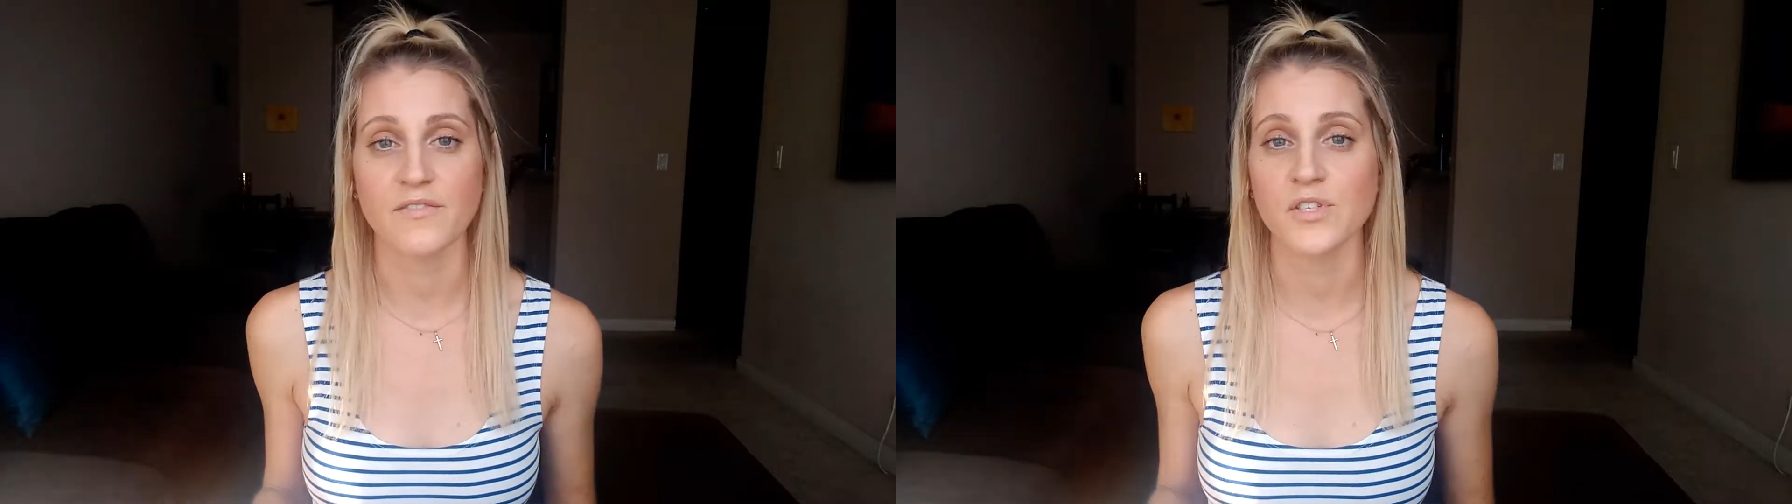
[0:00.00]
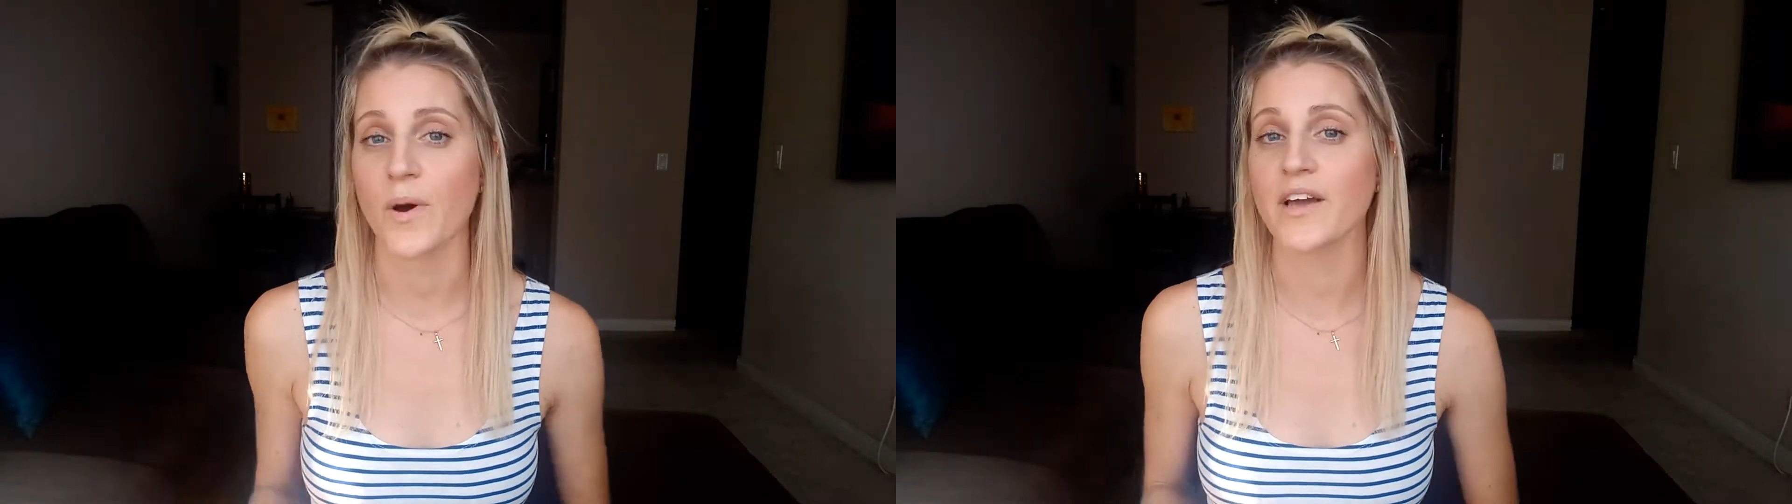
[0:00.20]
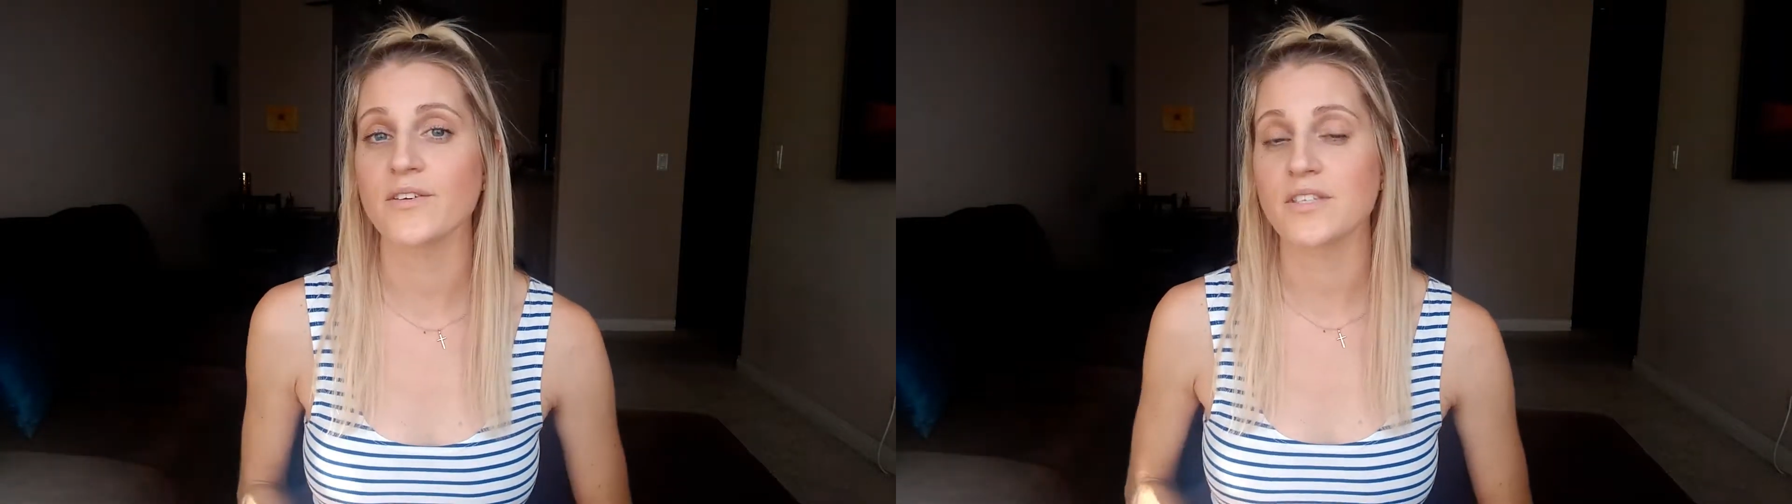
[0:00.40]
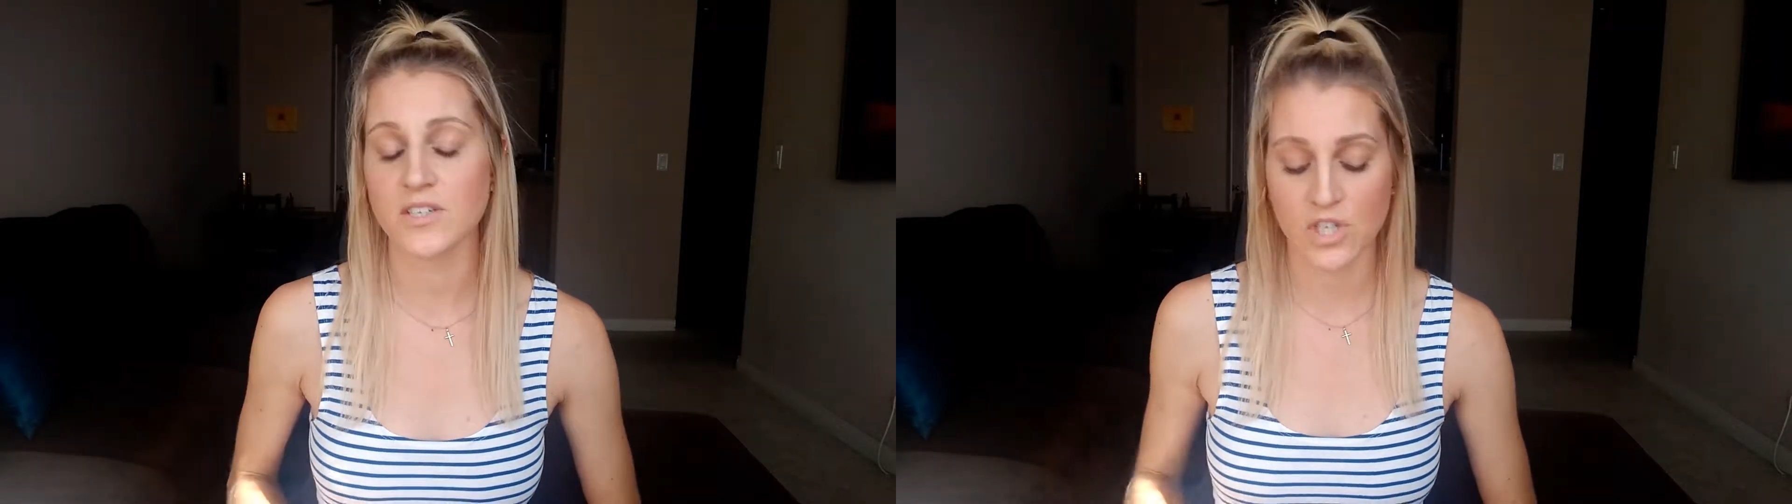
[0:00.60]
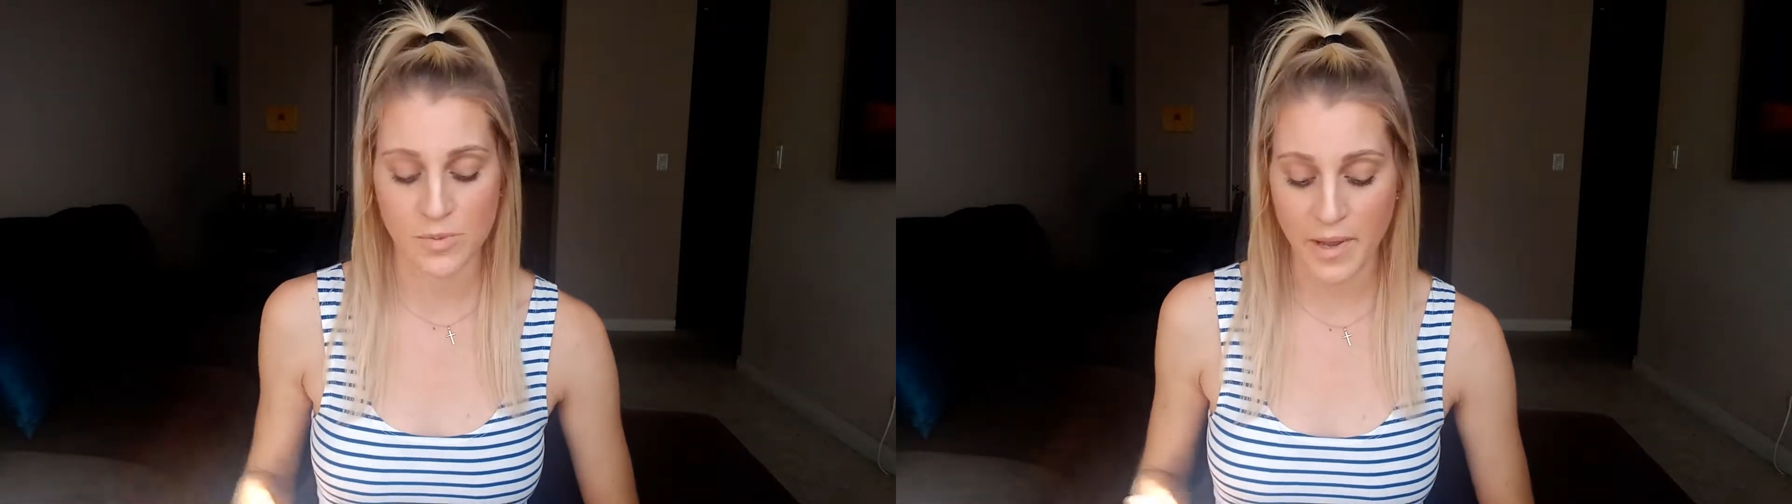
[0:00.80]
So I used
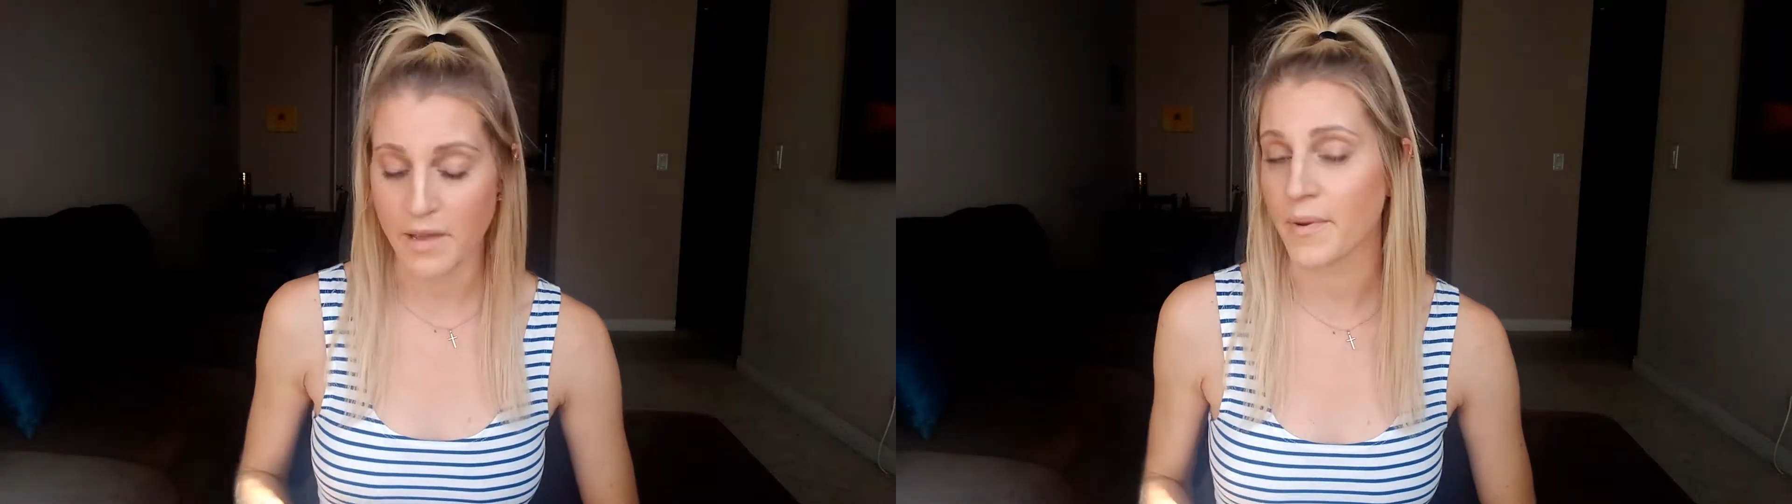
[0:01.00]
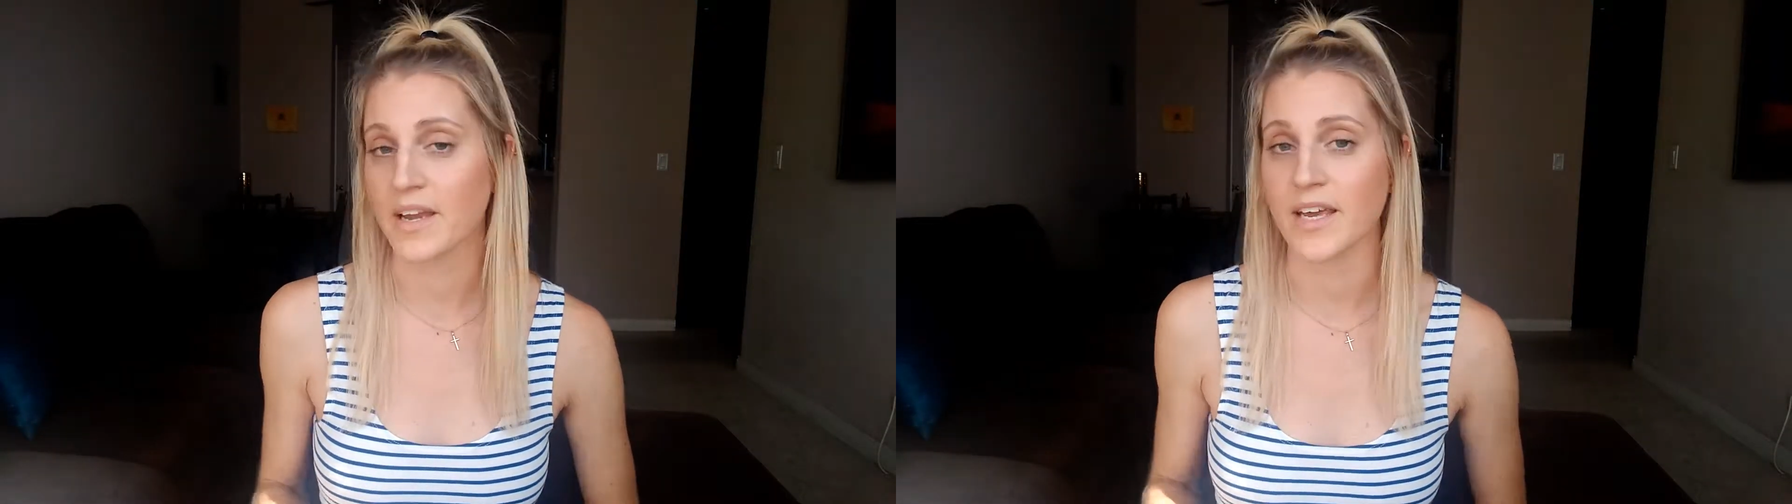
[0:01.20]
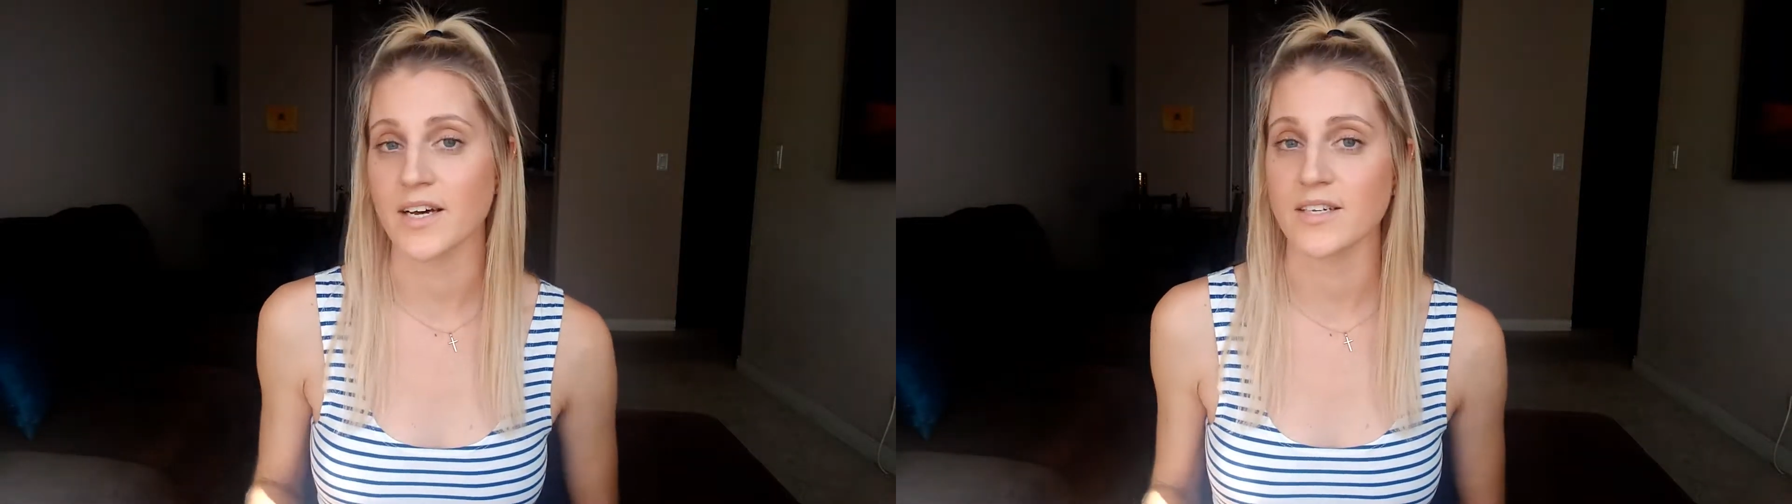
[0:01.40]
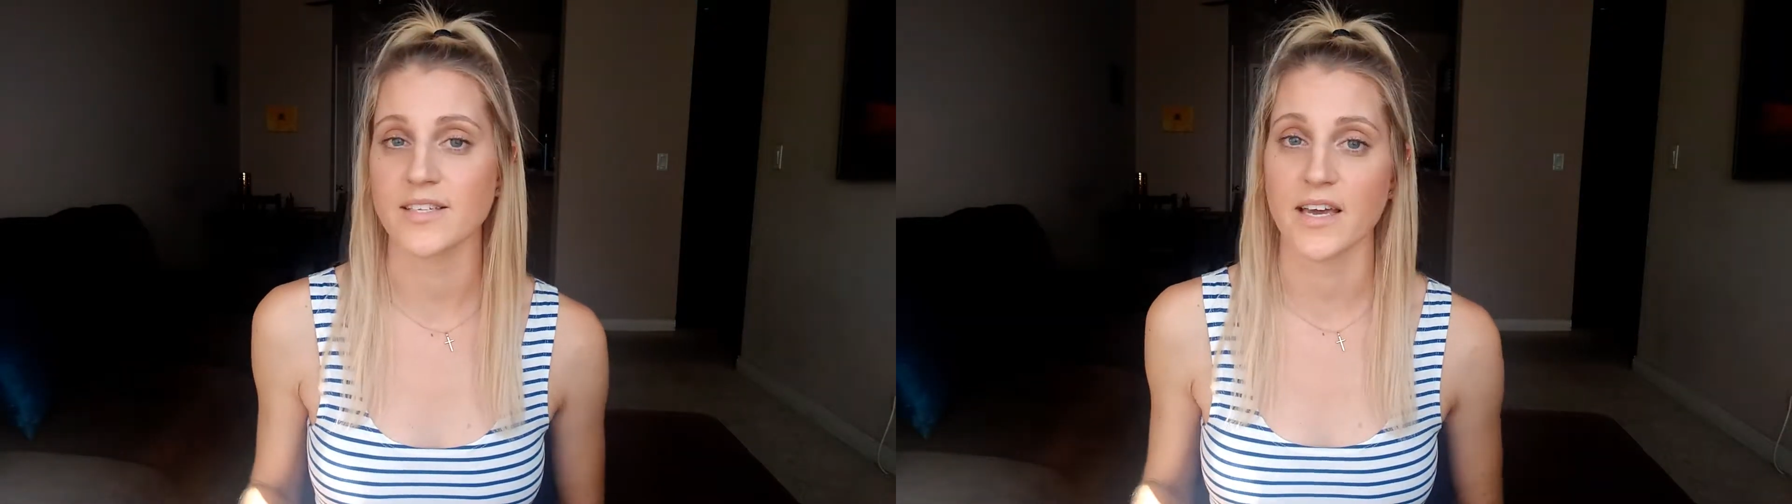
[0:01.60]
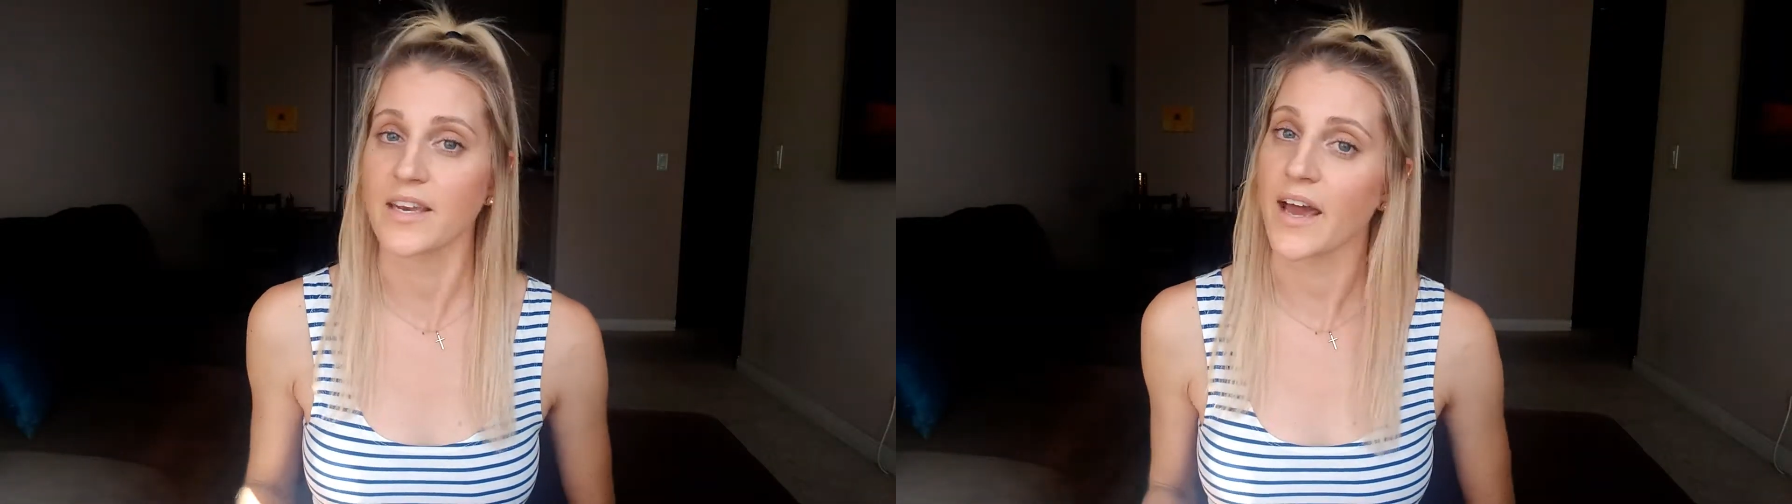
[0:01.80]
to just paint my nails at